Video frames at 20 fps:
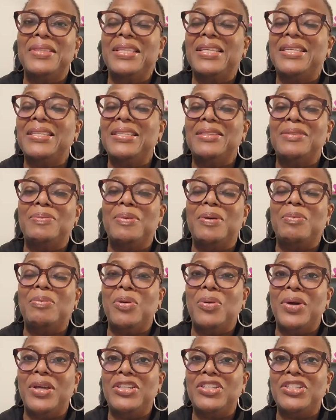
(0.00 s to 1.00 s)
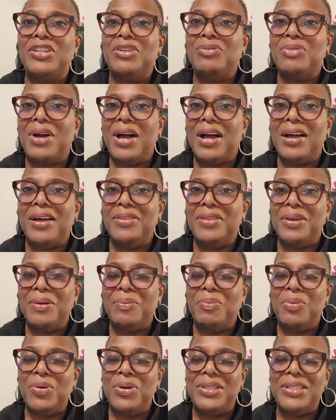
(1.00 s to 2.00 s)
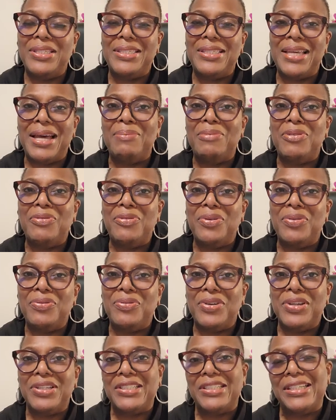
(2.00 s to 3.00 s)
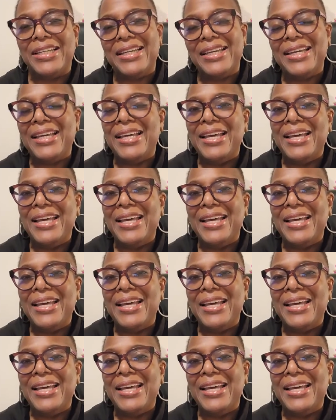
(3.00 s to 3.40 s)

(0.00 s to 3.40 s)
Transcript: This has been Moed Shel Raga, the appointed time of refreshing.